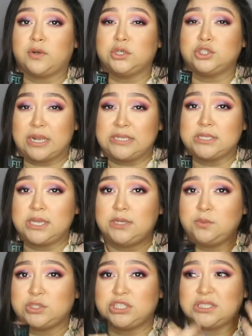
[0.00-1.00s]
dry
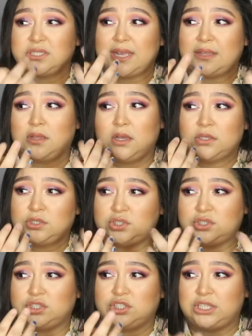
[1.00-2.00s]
skin, which is like the
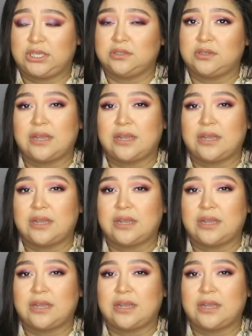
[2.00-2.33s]
shape,